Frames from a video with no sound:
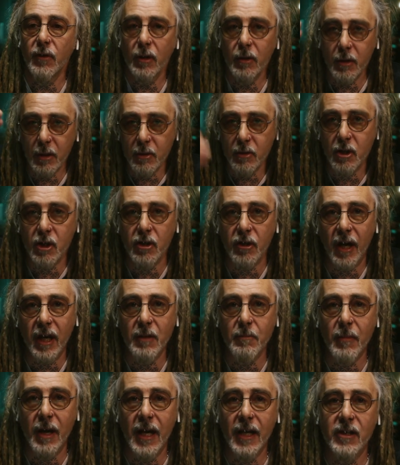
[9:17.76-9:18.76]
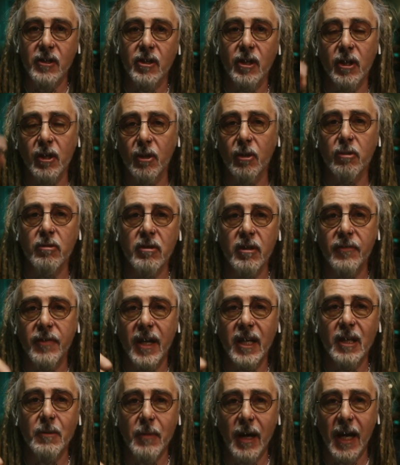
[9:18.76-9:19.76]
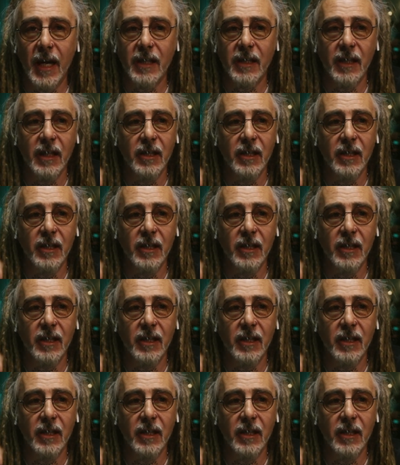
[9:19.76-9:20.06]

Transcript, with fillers: If you use straight mags, the corner of any mag